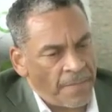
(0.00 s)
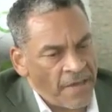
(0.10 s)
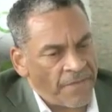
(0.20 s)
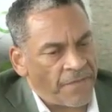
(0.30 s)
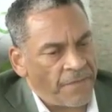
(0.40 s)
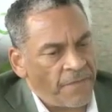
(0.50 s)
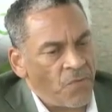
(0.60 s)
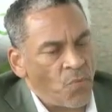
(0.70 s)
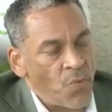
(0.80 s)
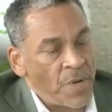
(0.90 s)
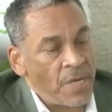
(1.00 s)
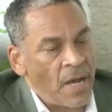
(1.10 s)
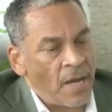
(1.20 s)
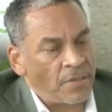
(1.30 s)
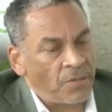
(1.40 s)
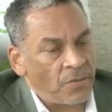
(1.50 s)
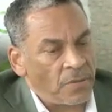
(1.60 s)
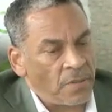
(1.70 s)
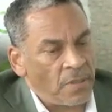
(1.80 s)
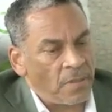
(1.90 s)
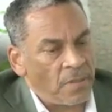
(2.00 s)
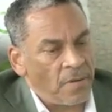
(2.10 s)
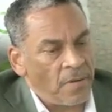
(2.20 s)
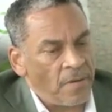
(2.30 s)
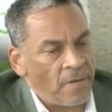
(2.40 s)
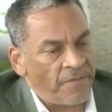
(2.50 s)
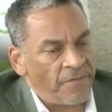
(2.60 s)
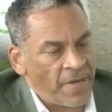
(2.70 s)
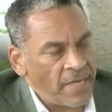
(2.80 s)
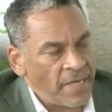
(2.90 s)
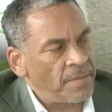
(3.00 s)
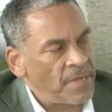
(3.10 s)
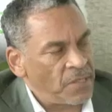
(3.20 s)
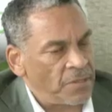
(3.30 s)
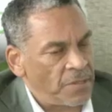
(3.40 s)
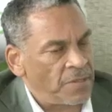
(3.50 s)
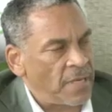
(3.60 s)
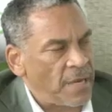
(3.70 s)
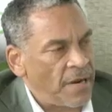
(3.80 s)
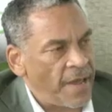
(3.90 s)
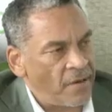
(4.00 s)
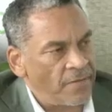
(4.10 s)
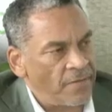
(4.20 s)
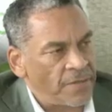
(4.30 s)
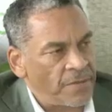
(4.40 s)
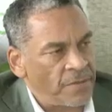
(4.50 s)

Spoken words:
if we are to face some of the challenges that are ahead of us.